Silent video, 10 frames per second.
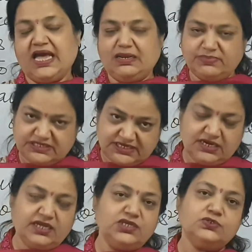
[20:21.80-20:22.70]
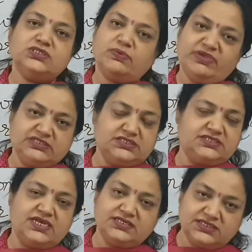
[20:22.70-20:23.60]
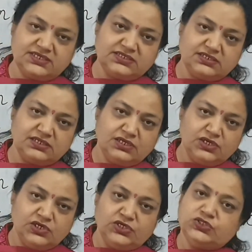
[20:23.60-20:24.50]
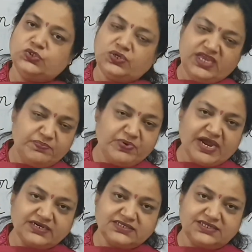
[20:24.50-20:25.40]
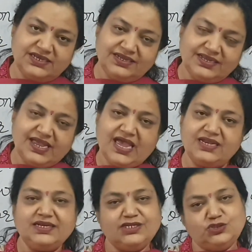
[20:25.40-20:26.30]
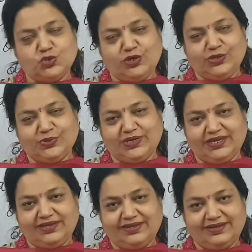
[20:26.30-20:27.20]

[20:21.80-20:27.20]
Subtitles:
I'll be sending you some exercises. So keep practicing and enjoy your day.